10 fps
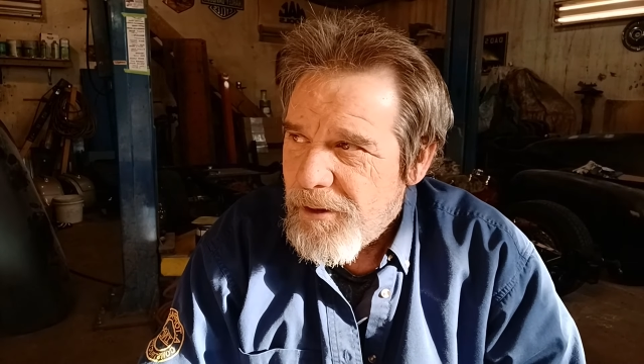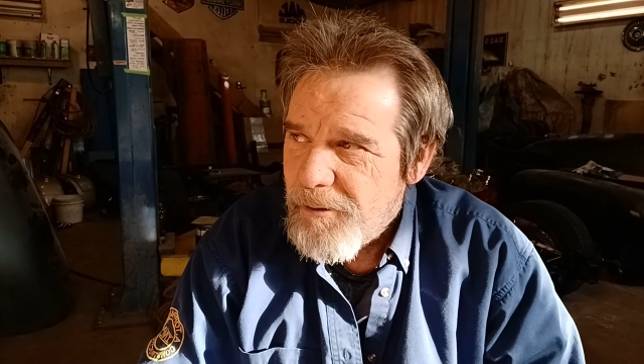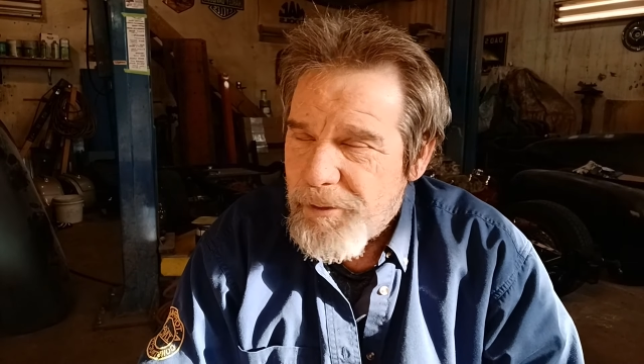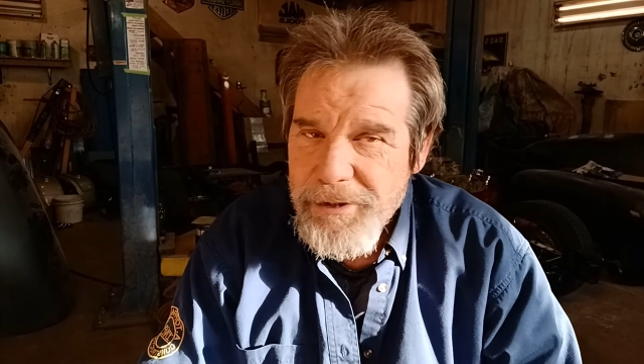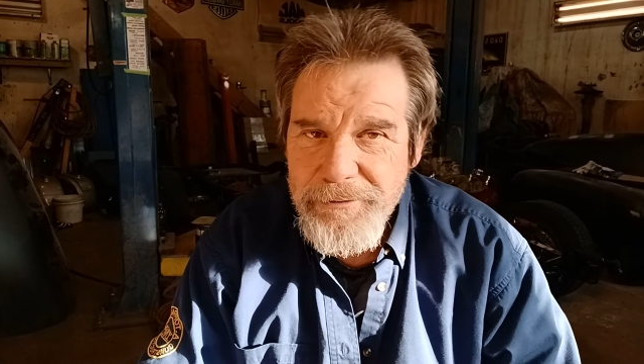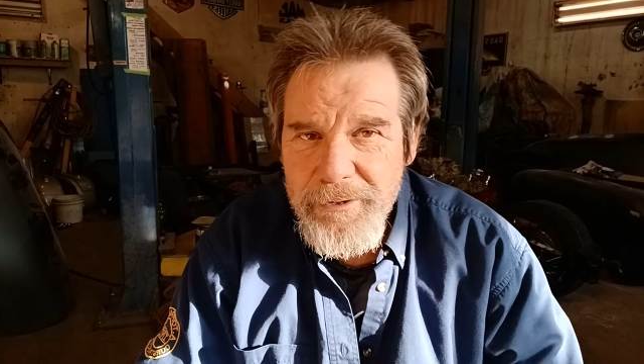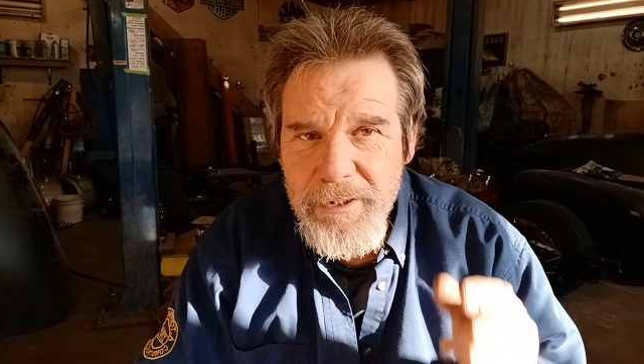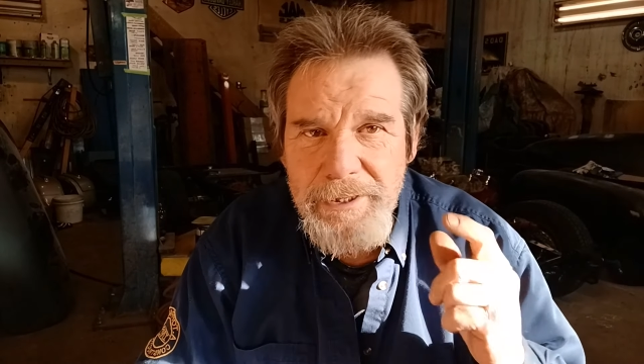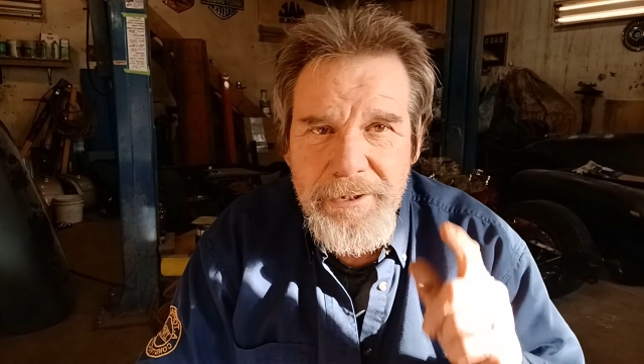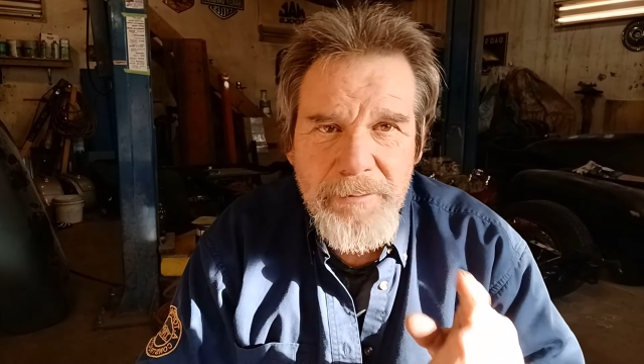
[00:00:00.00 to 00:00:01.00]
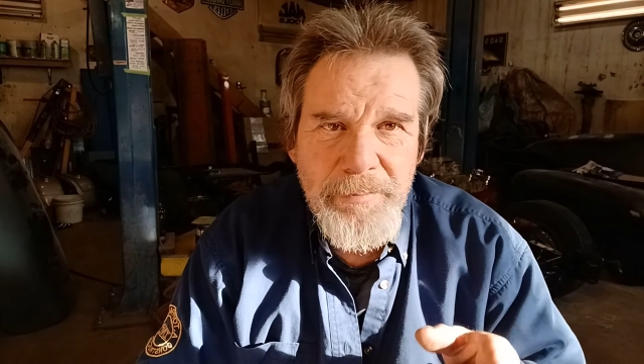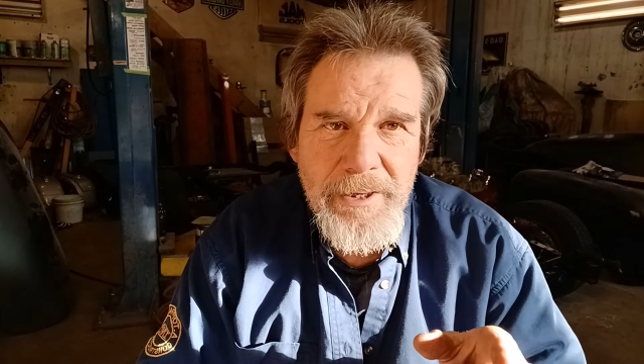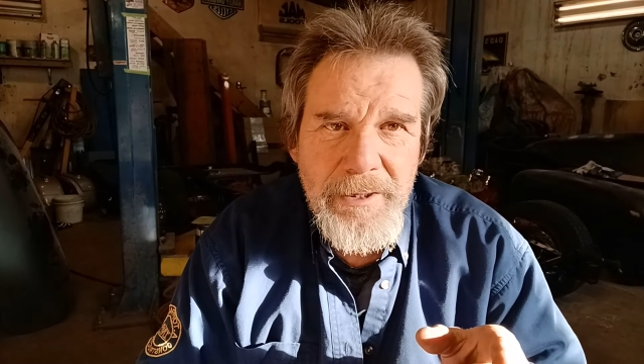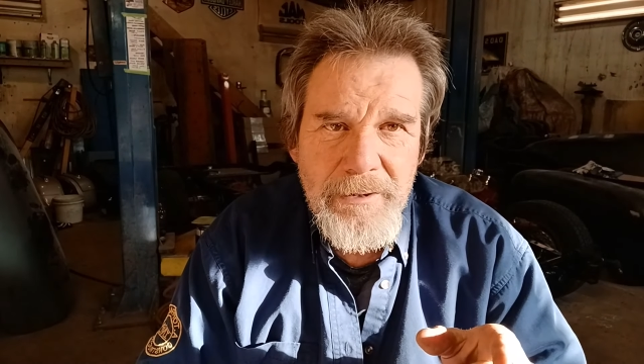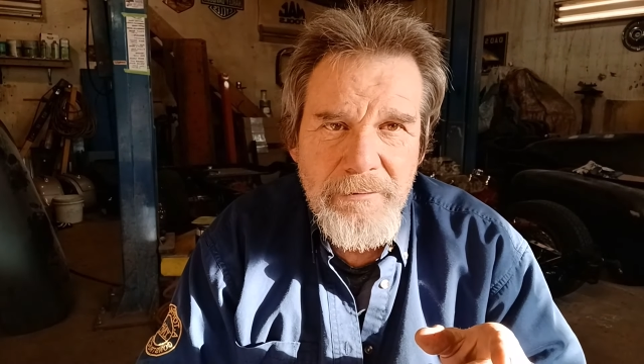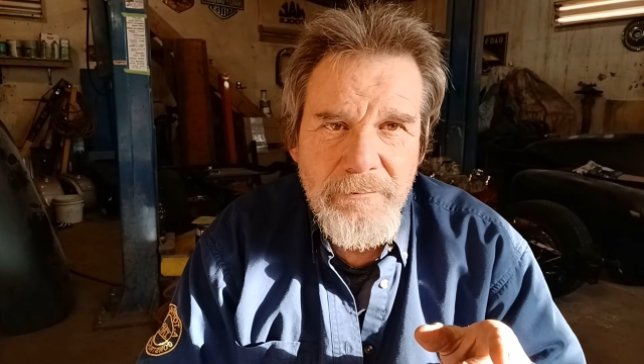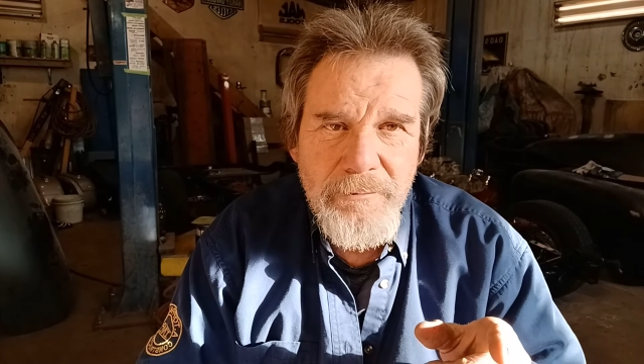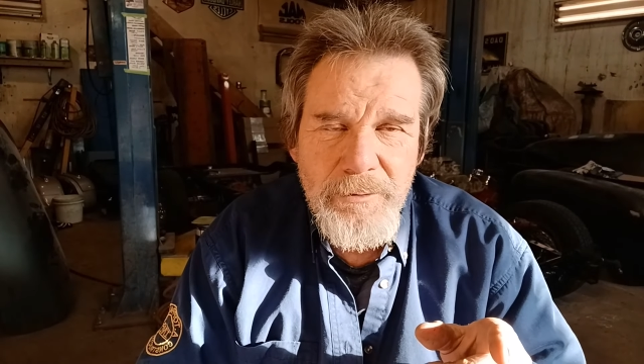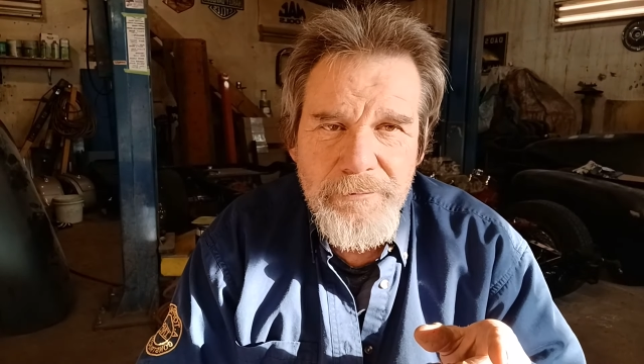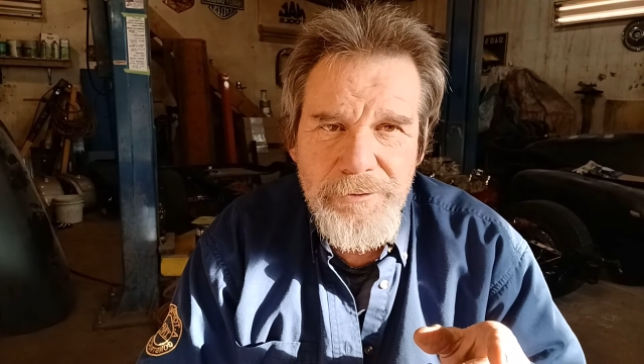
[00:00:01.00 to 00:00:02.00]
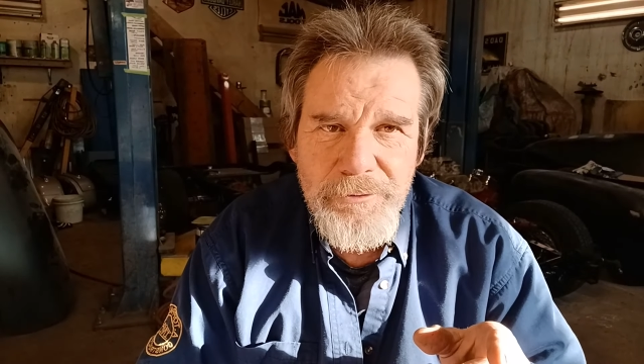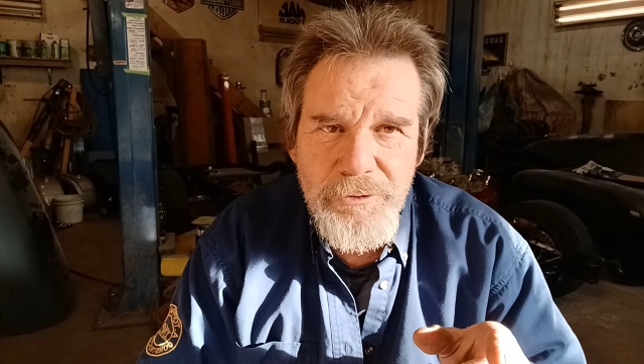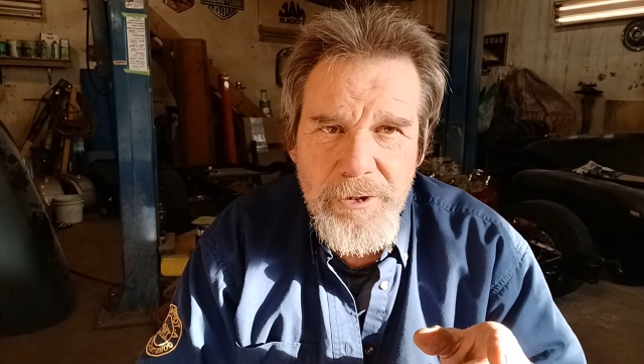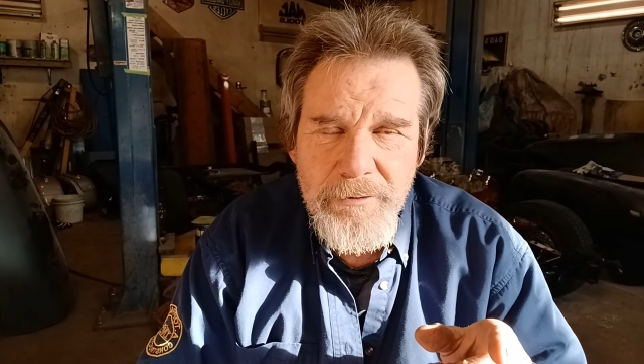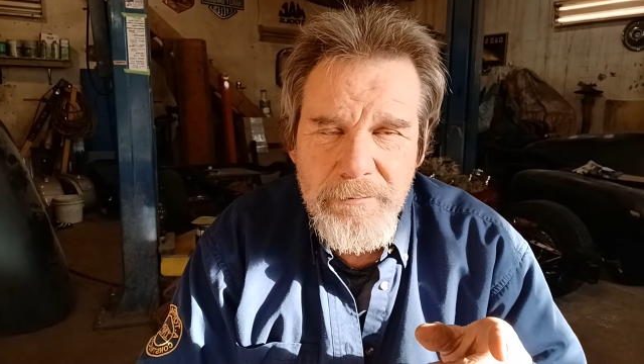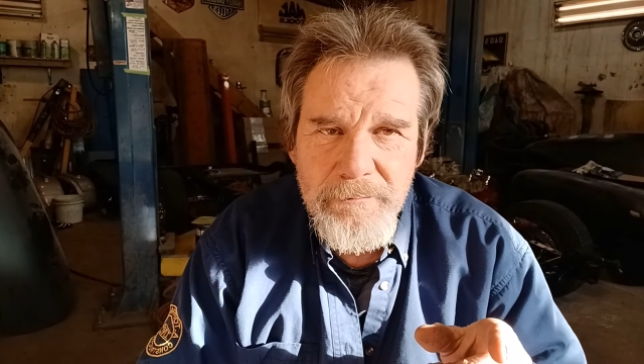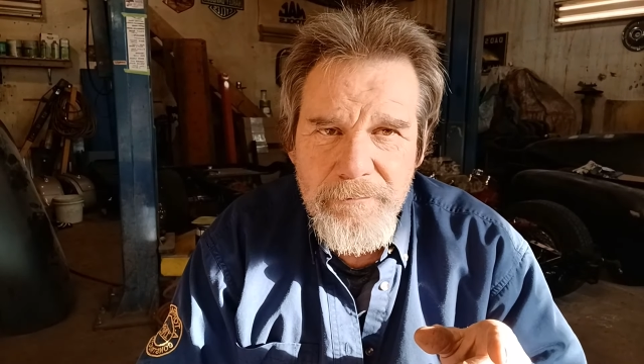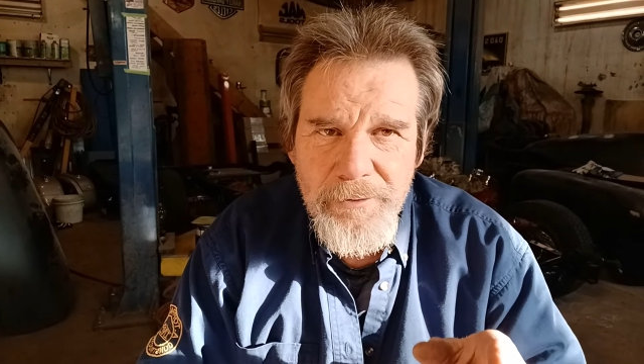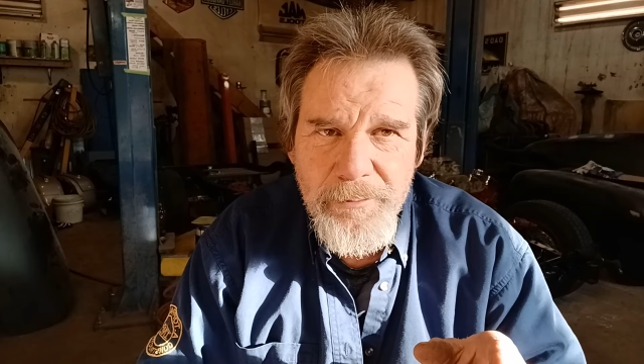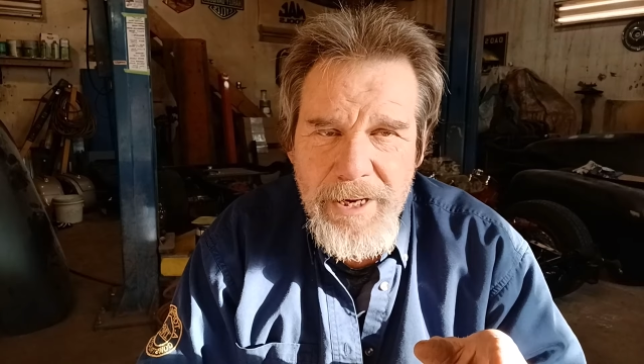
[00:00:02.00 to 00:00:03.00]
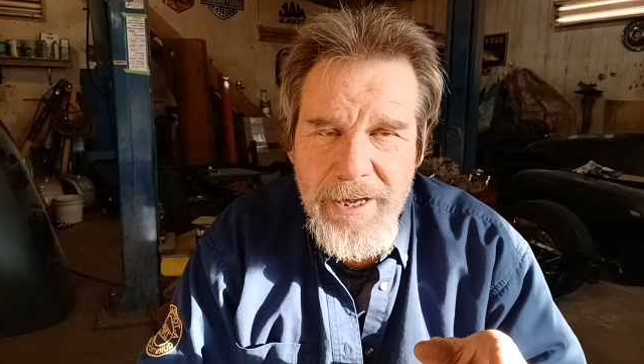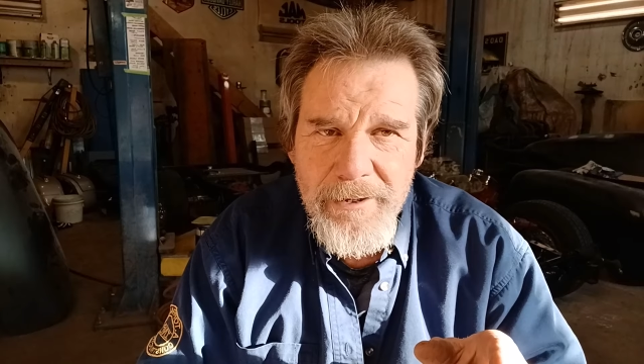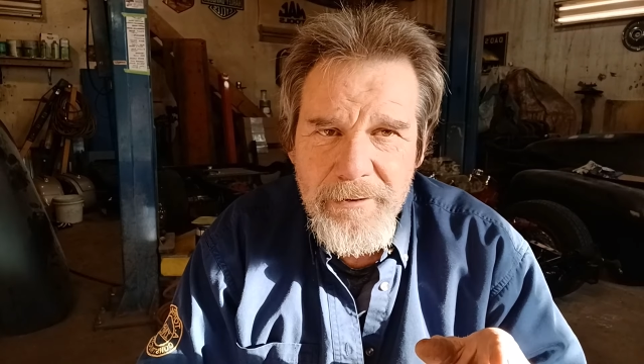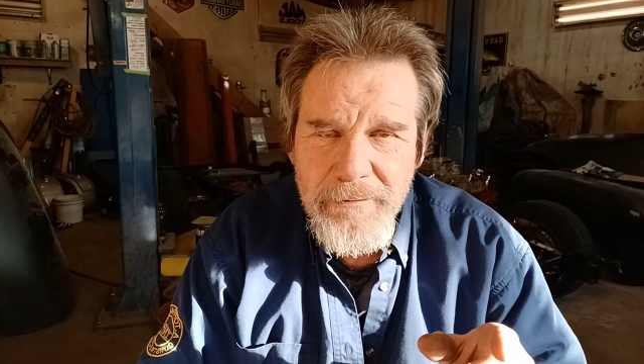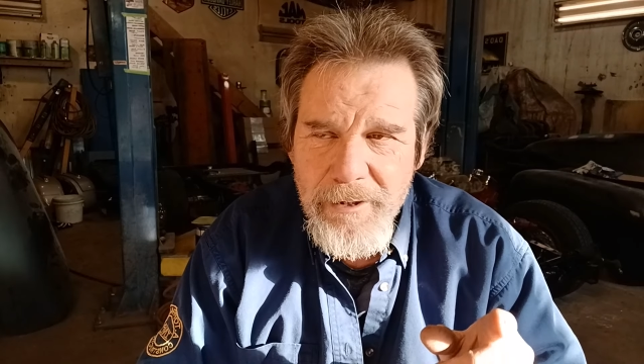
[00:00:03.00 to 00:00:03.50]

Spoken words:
But I did line up a universal joint for the rack